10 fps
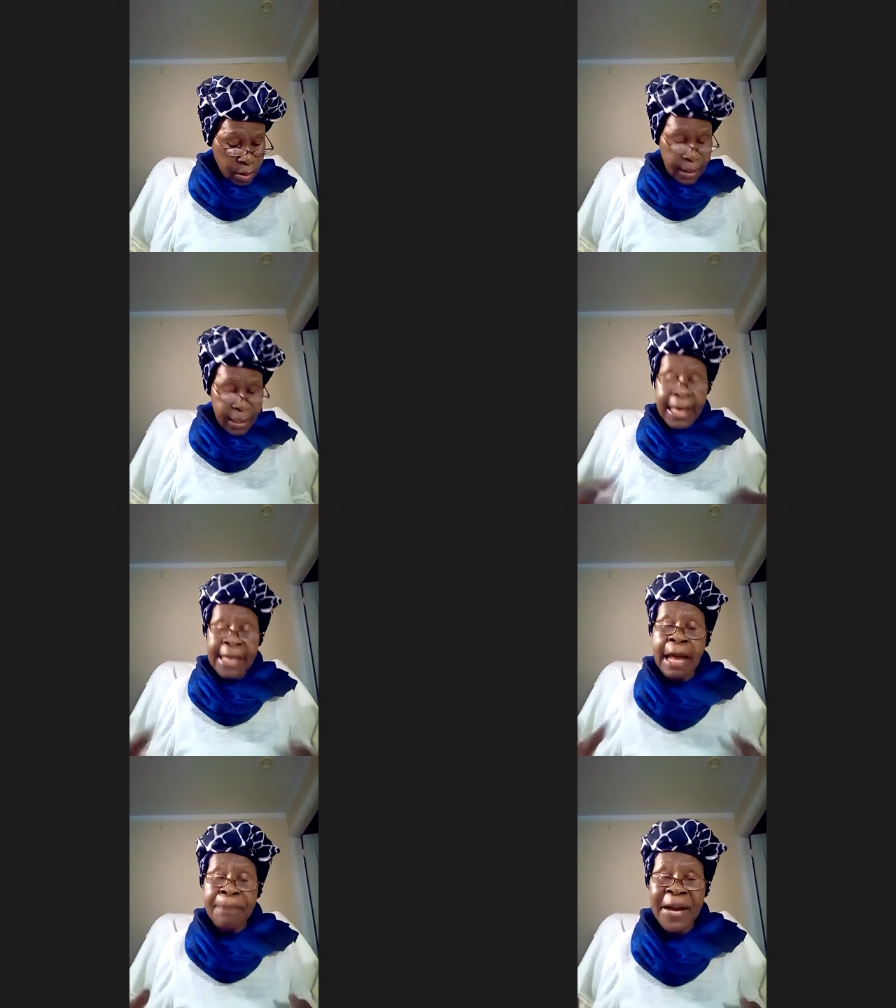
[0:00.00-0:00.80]
in the
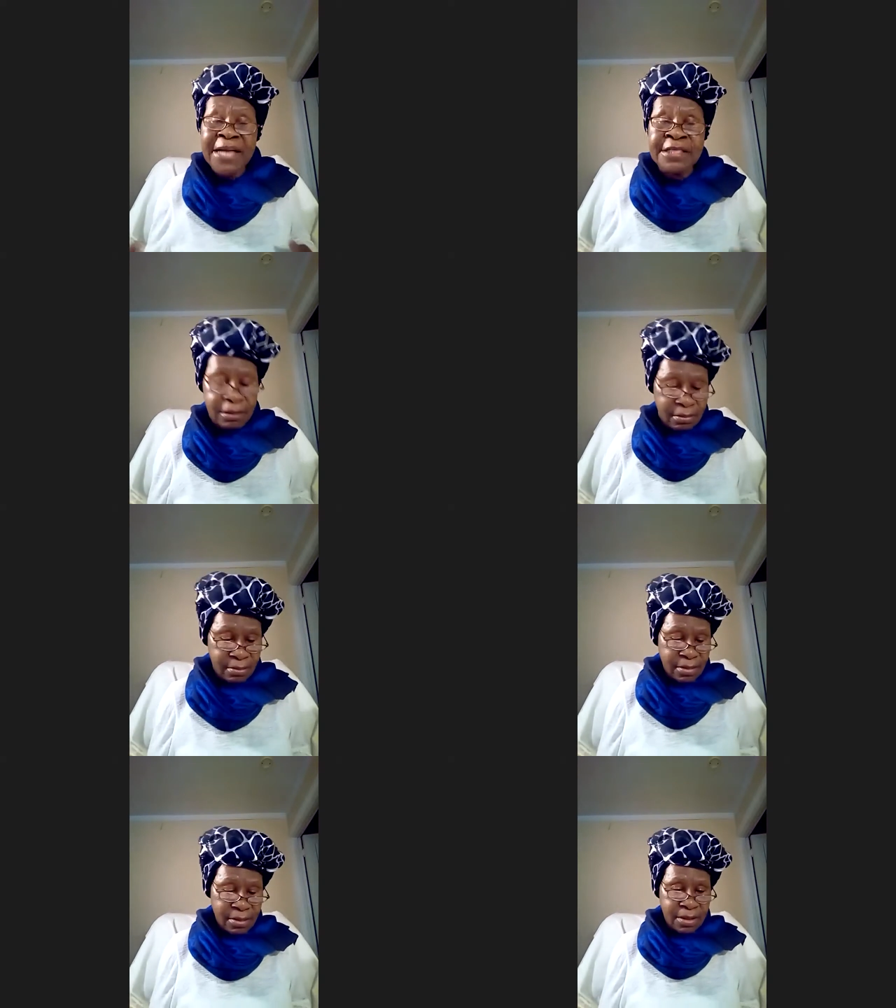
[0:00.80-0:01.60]
person.
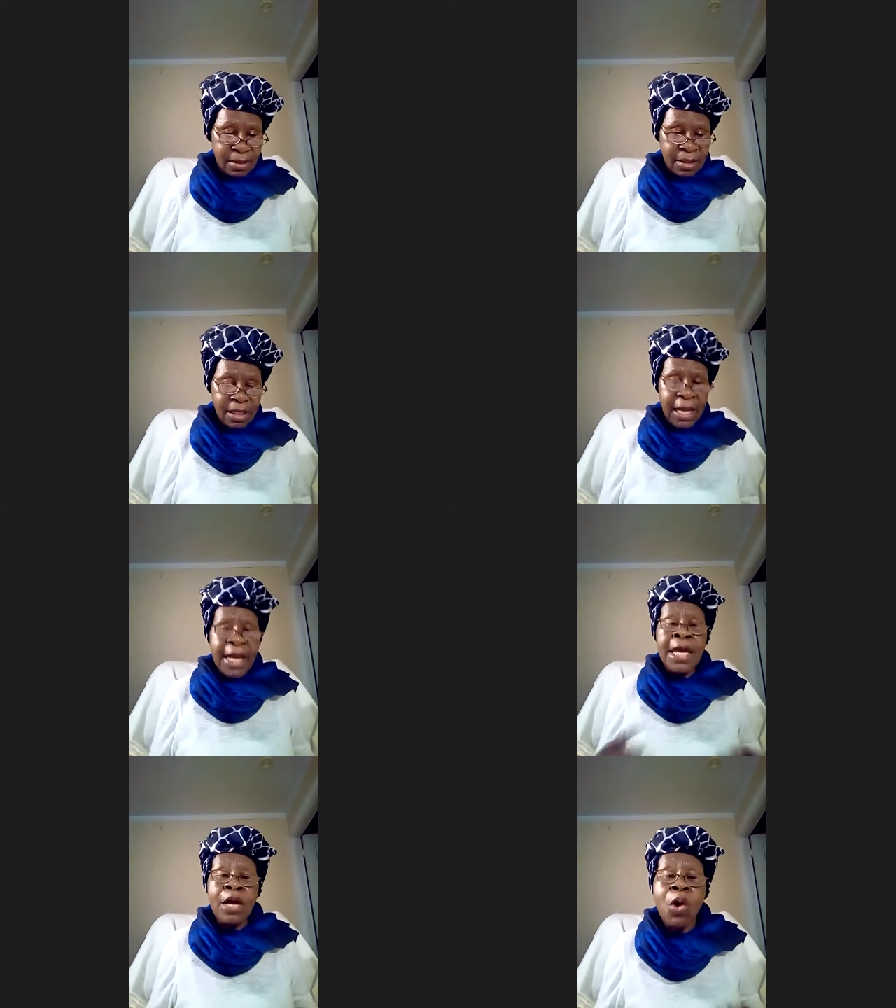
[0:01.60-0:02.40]

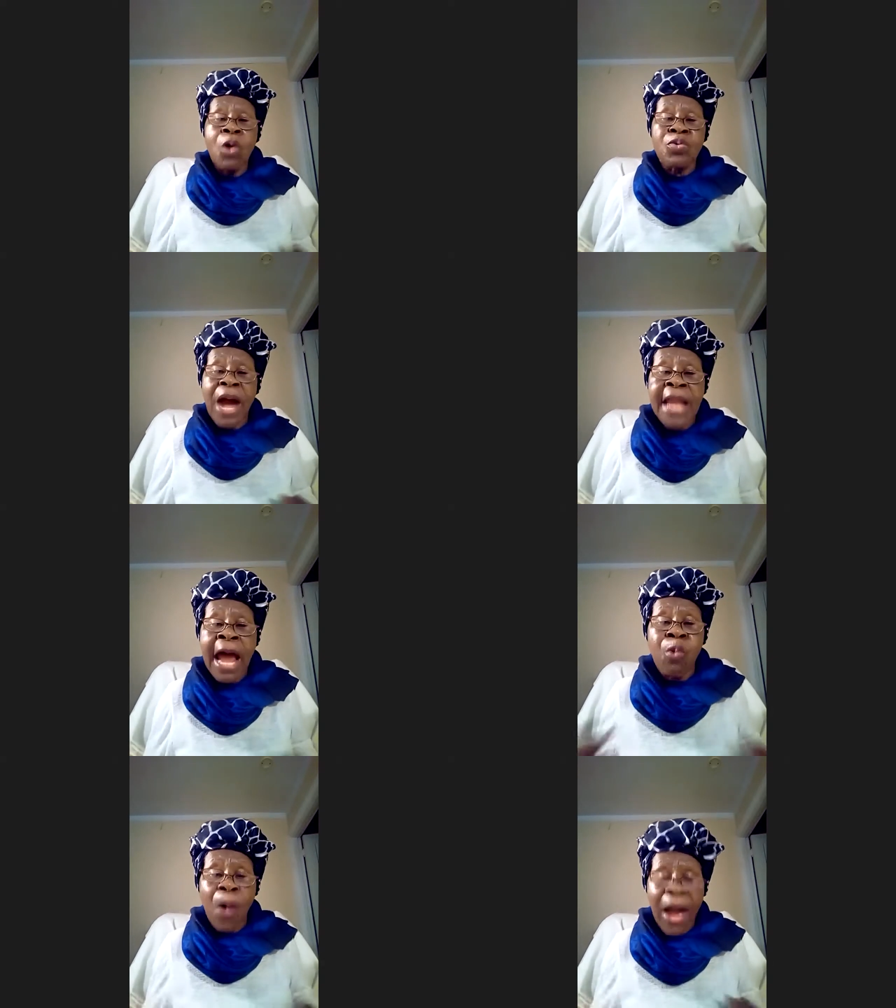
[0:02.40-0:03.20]
He will run
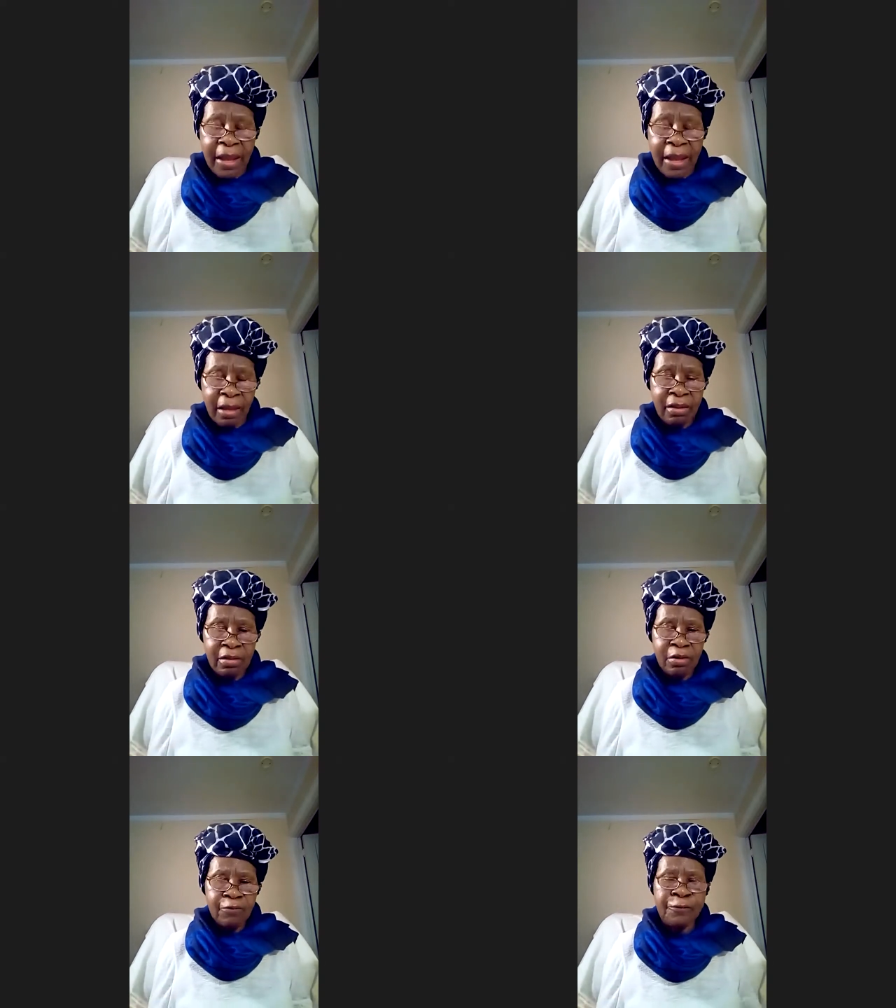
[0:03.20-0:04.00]
away
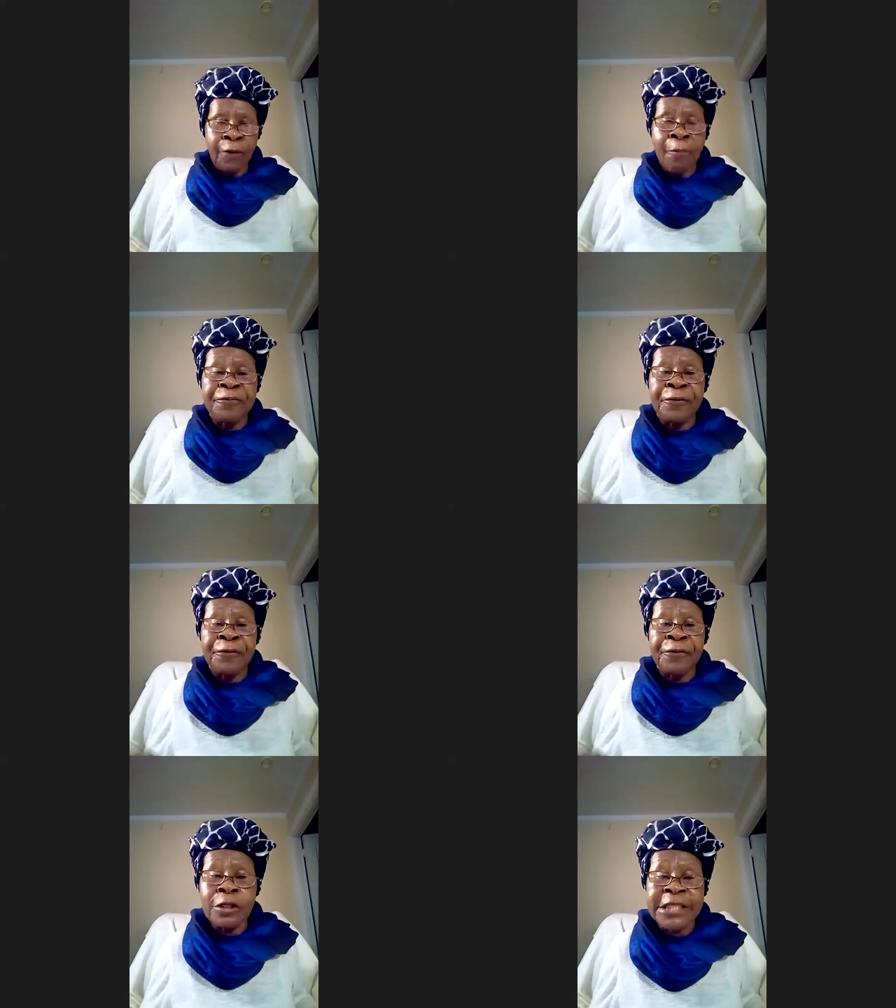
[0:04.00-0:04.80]
from
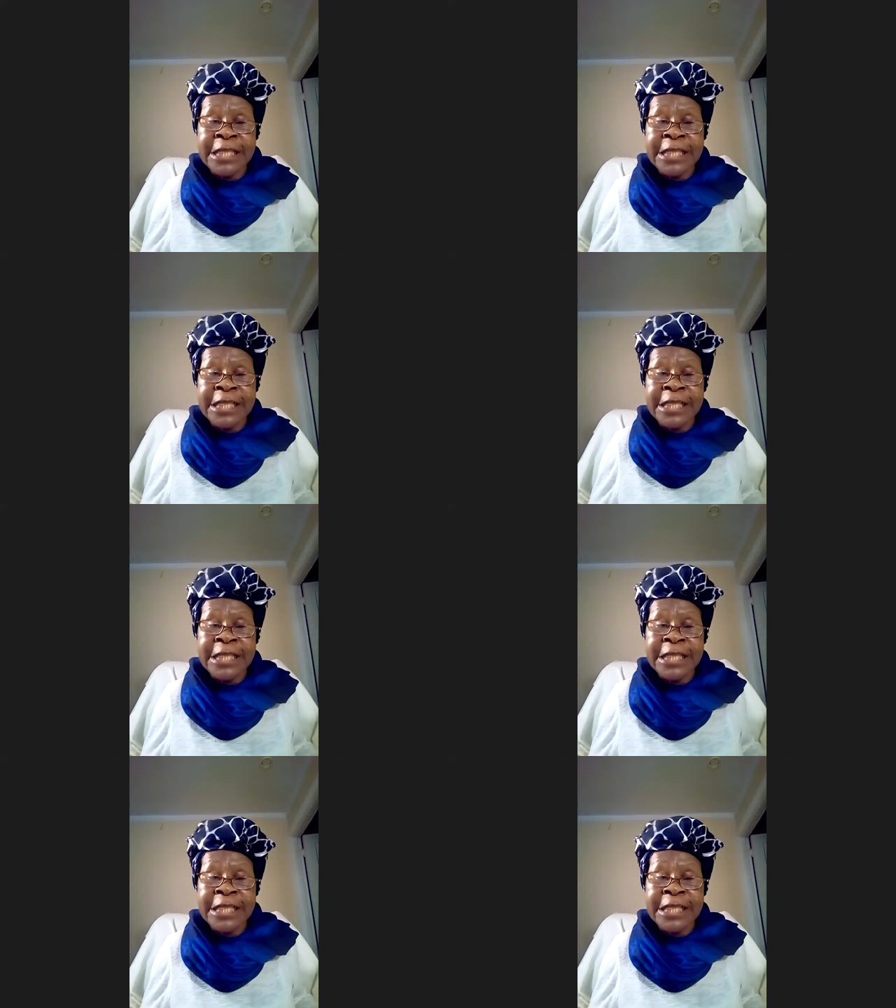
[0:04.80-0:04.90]
filthy